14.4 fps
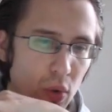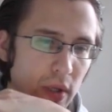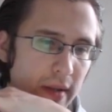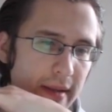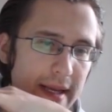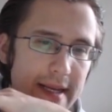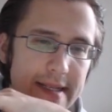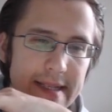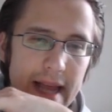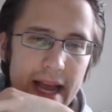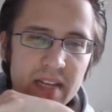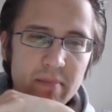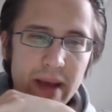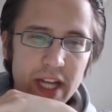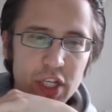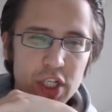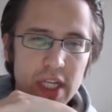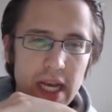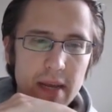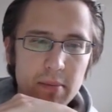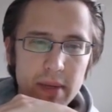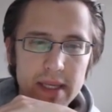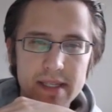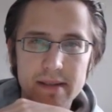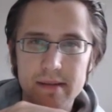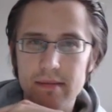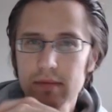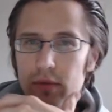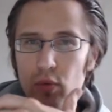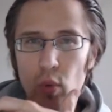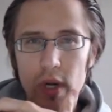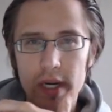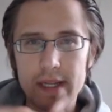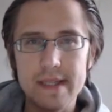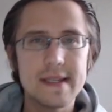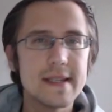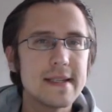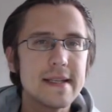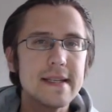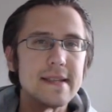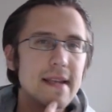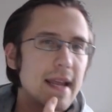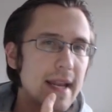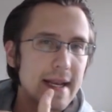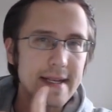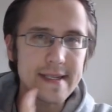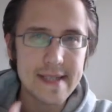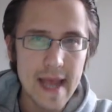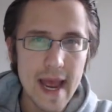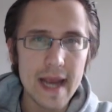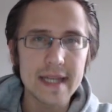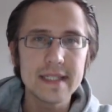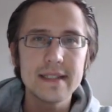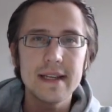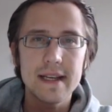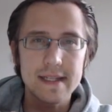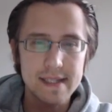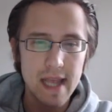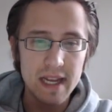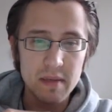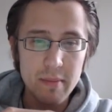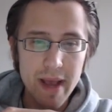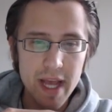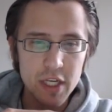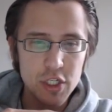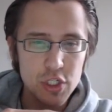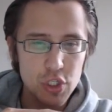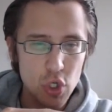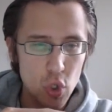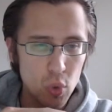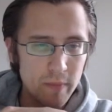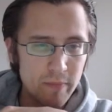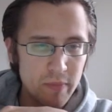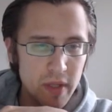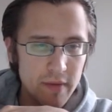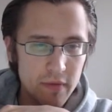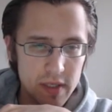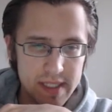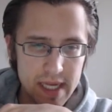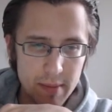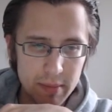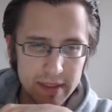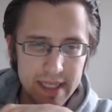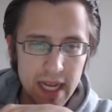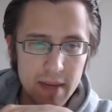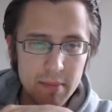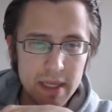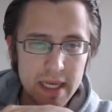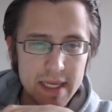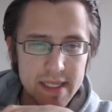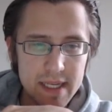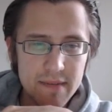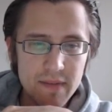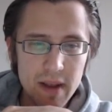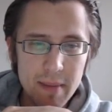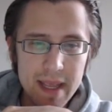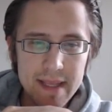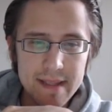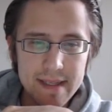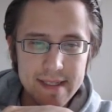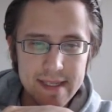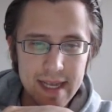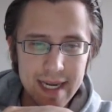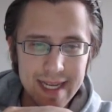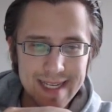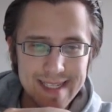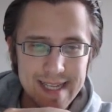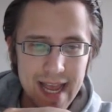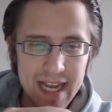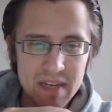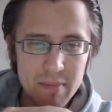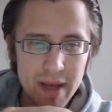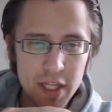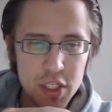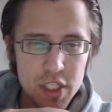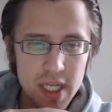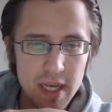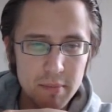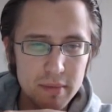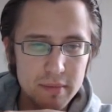the exact match type is what it is. It's an exact match. So for example, diabetes. If I make this an exact match type,